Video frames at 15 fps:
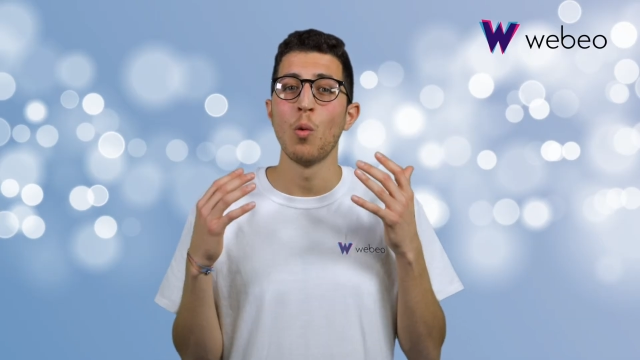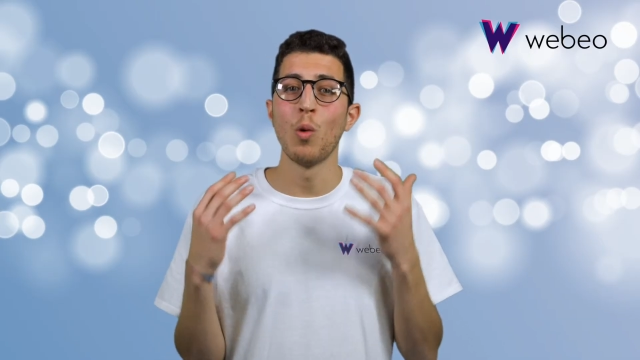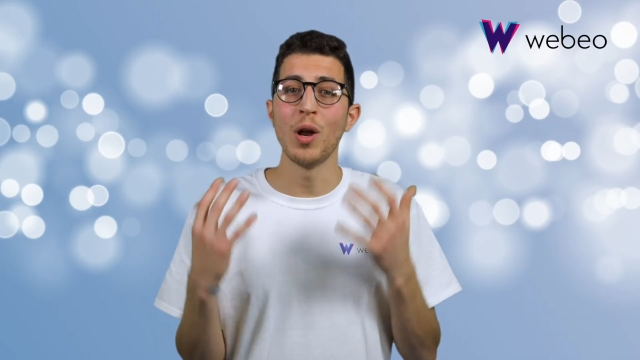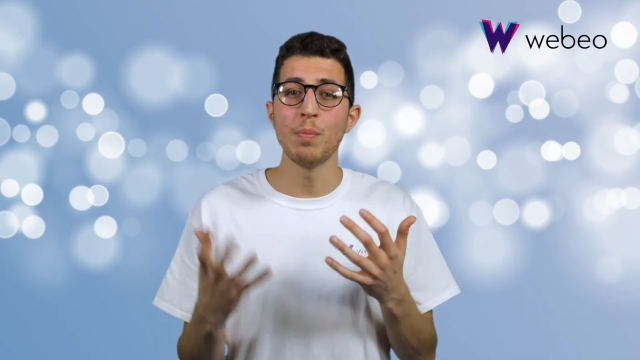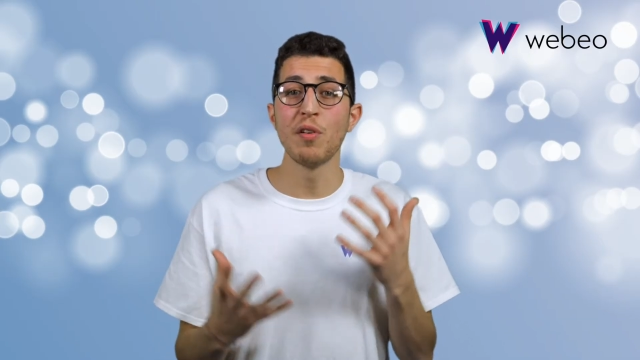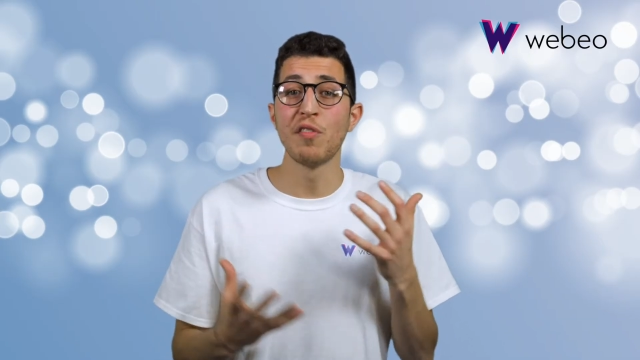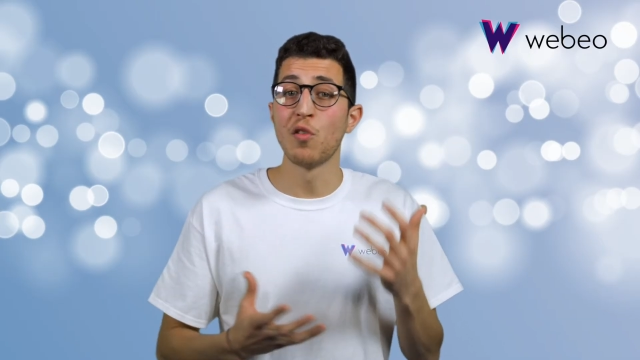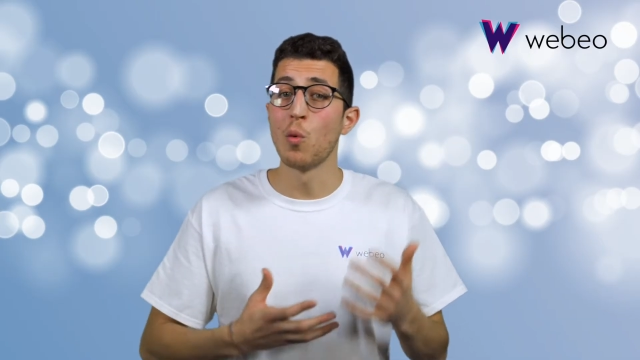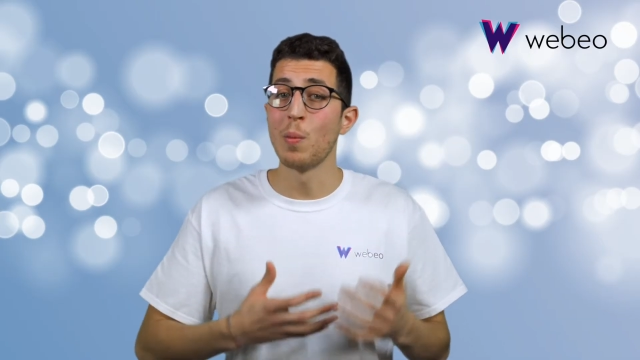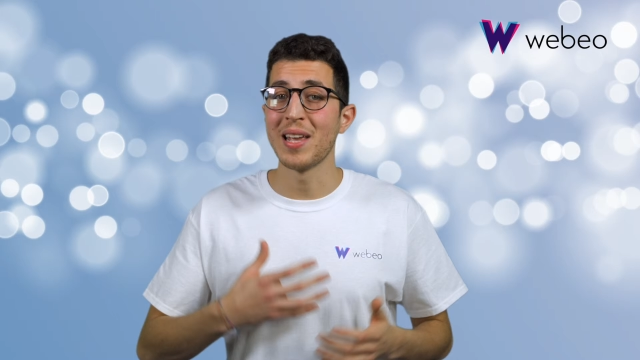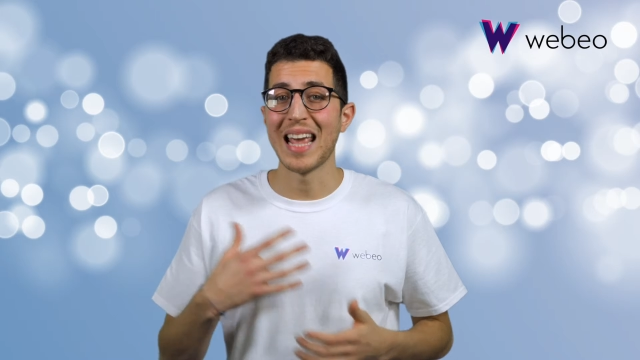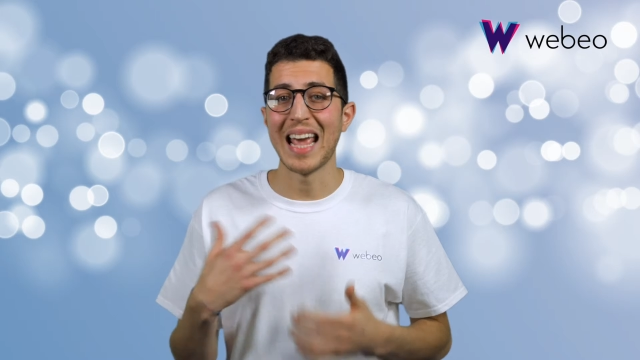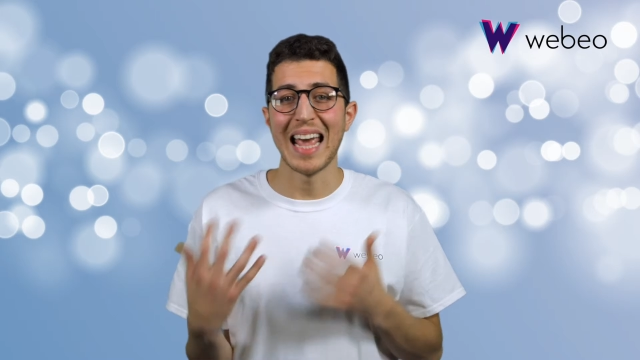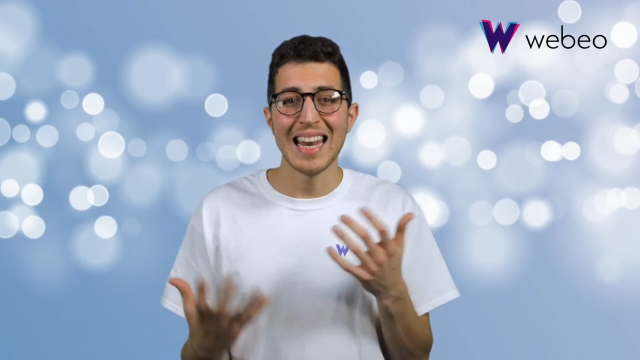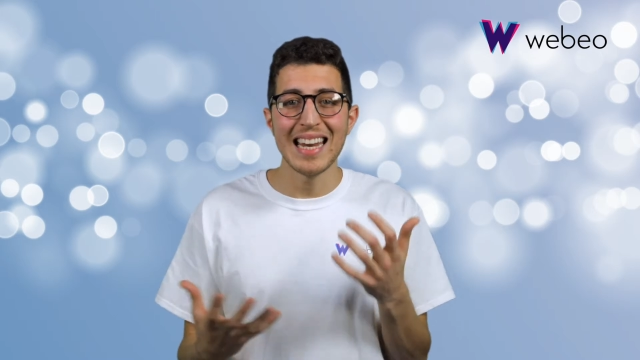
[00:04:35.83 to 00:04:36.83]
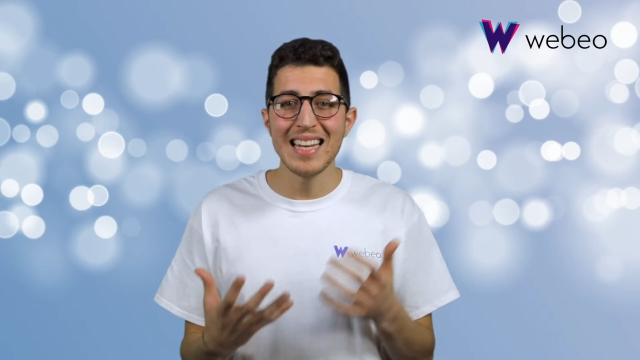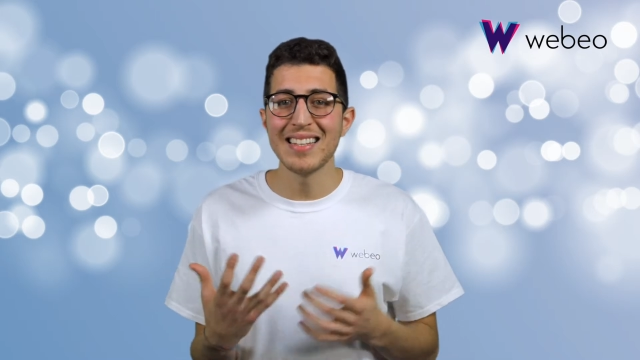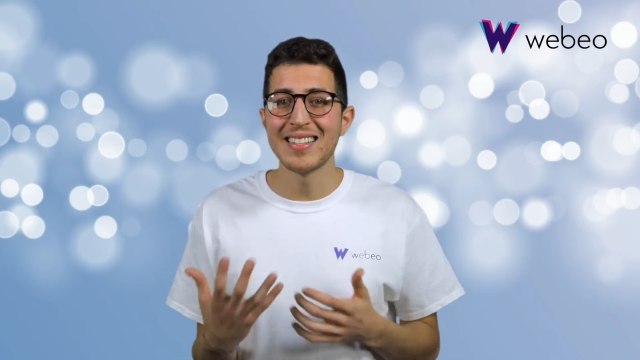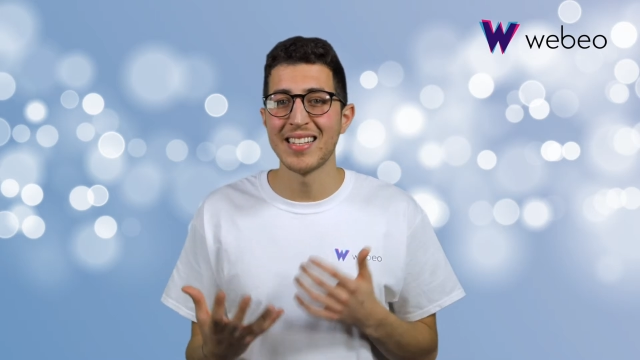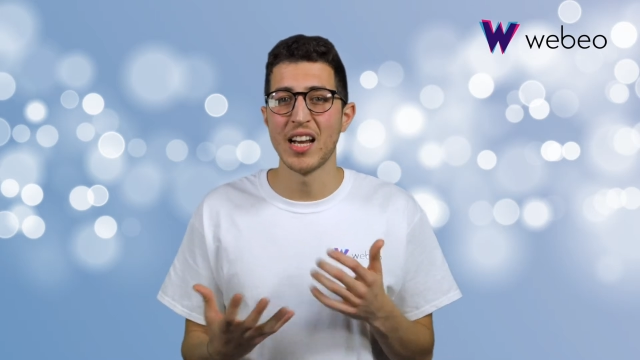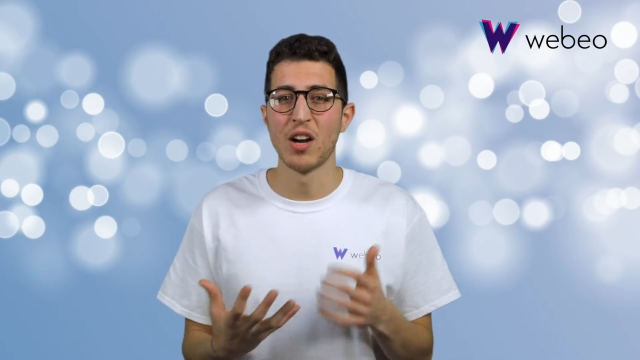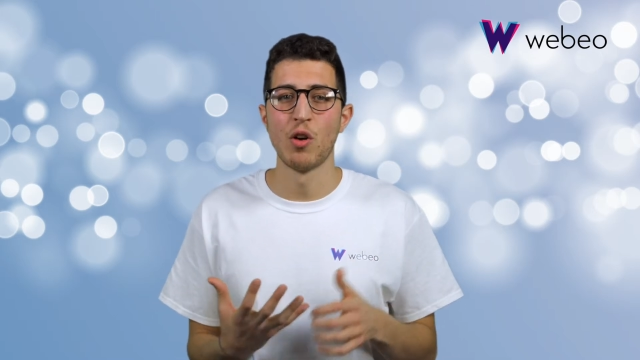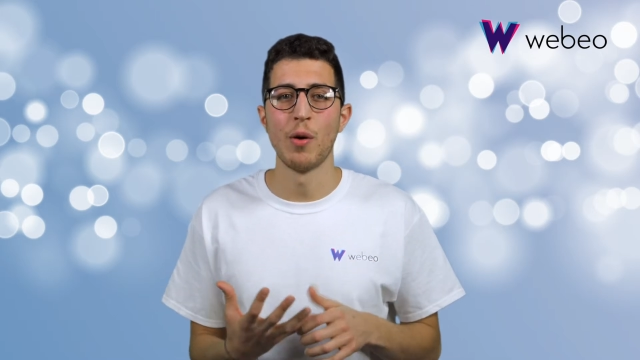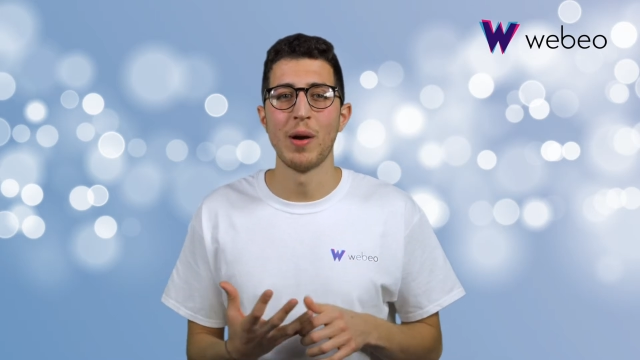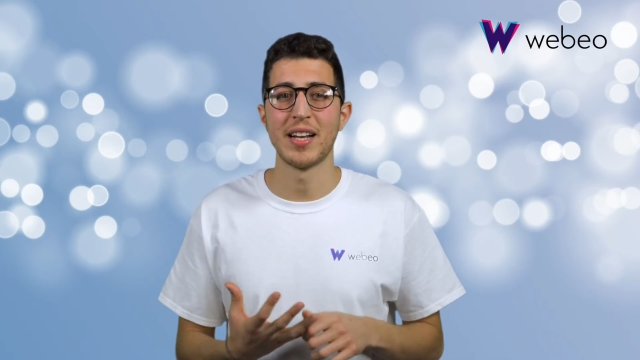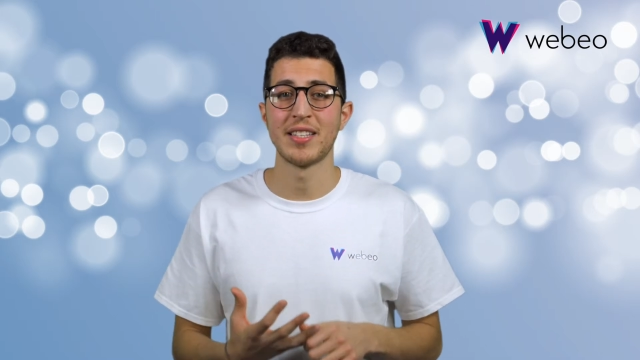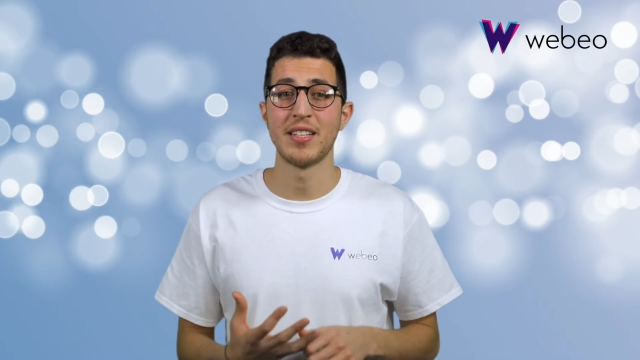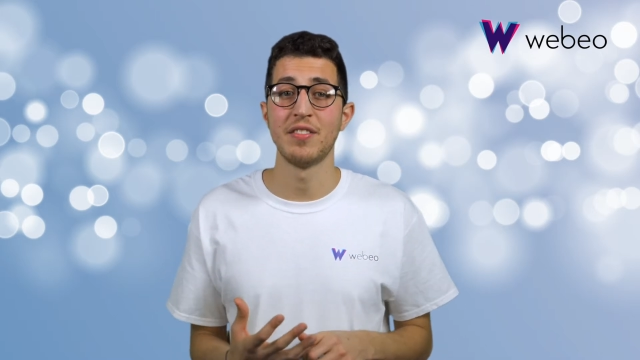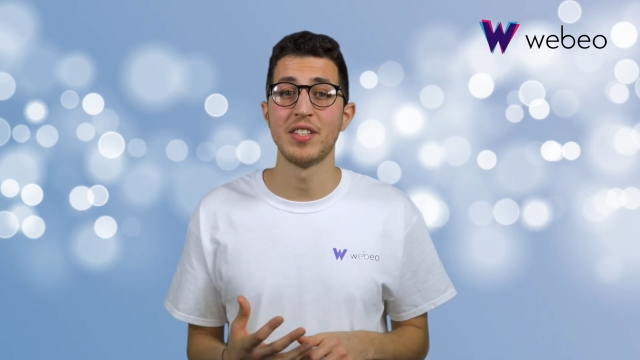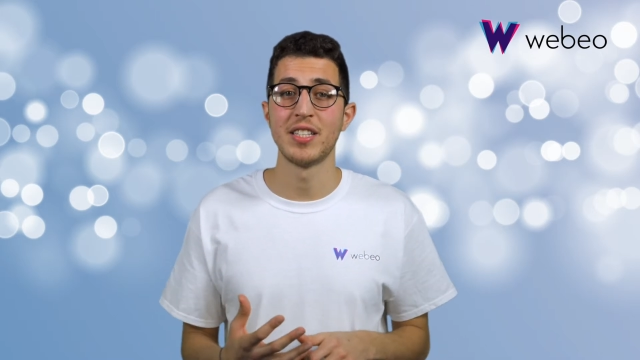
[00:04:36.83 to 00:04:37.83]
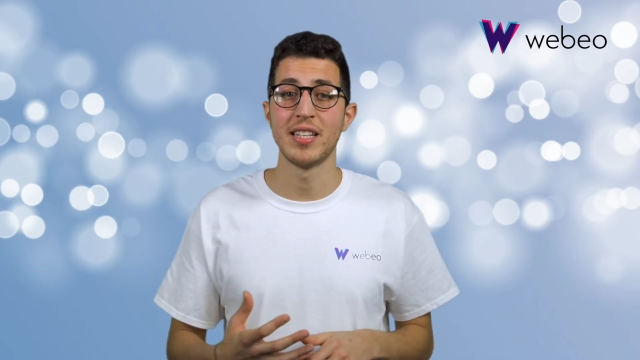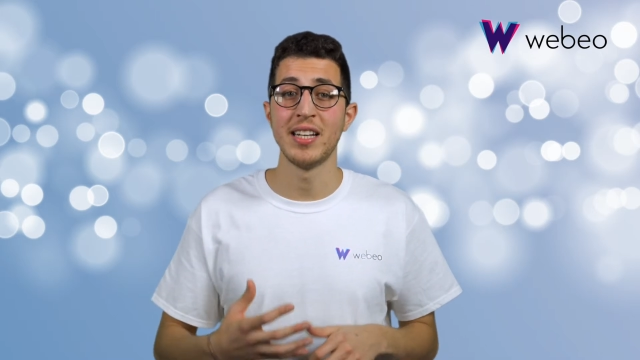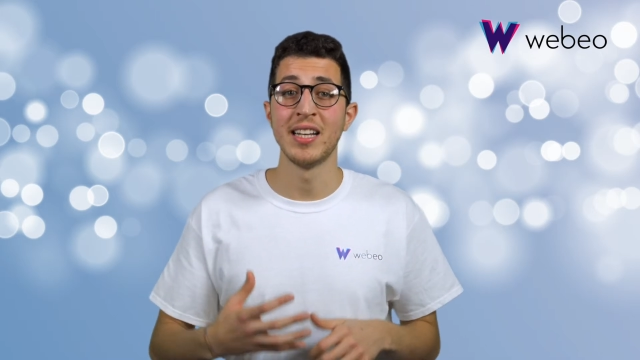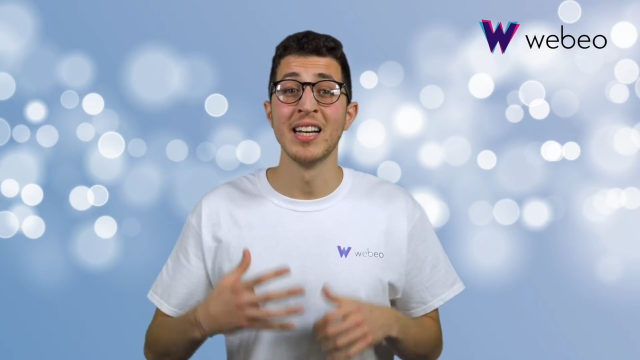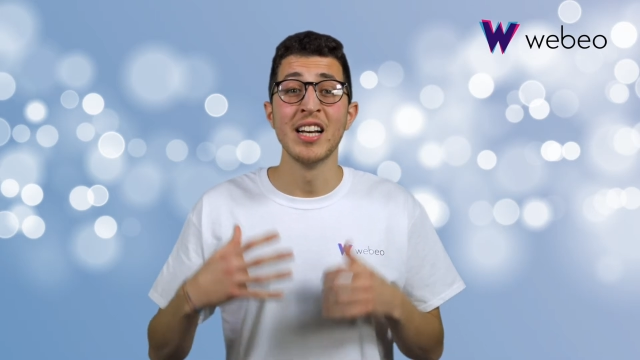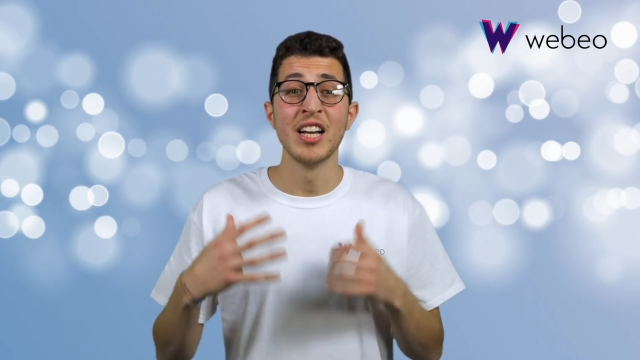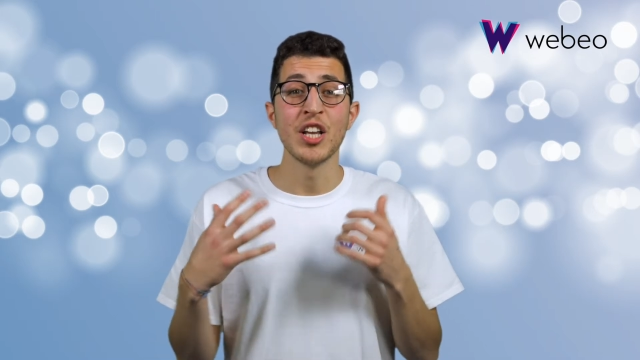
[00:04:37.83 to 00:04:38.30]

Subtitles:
When performing any CRO activity,